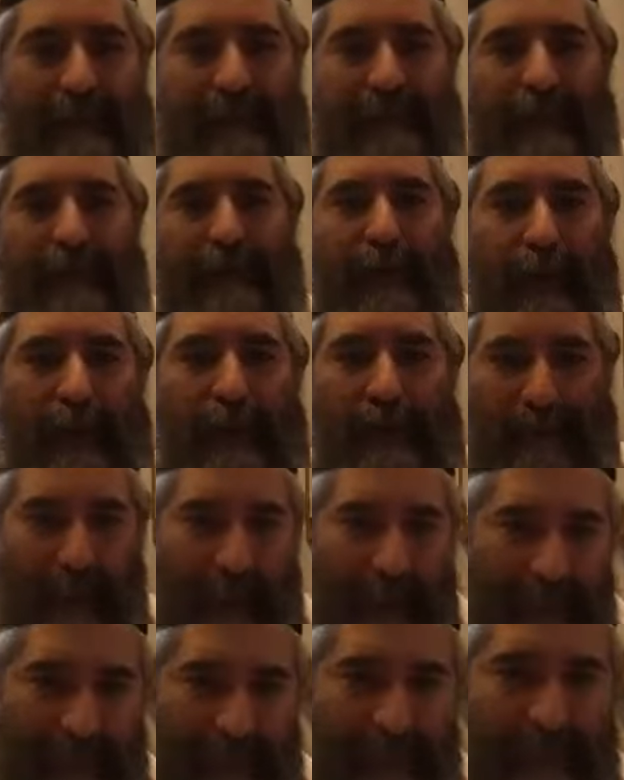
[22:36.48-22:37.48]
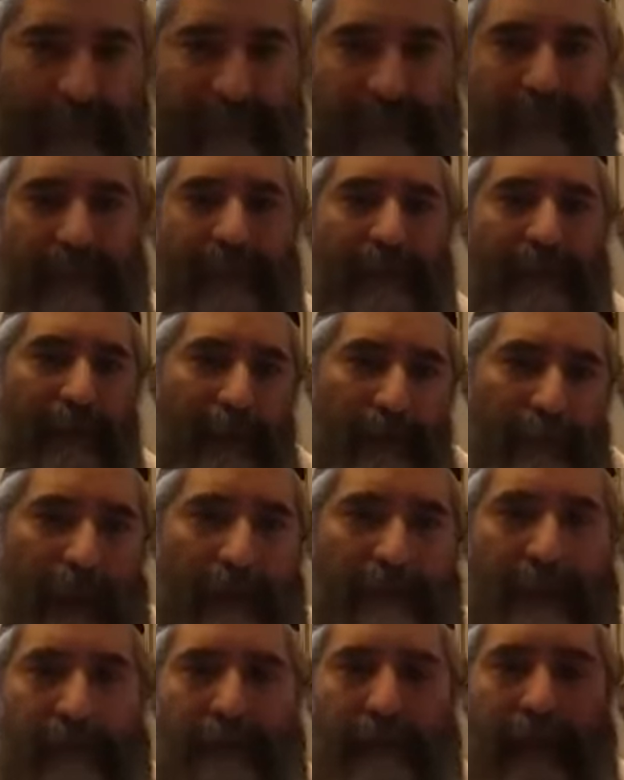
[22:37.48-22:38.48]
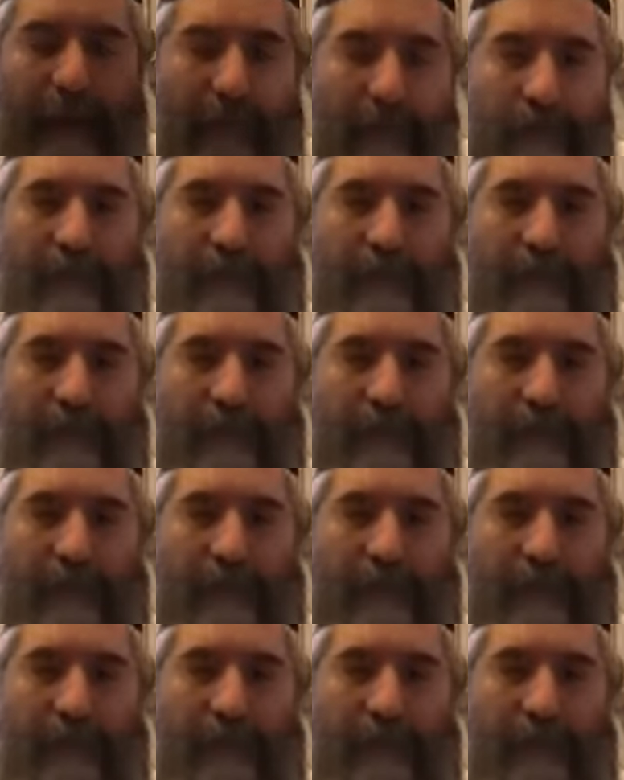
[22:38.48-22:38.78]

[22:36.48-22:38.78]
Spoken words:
on earth, right? In the bottom, they don't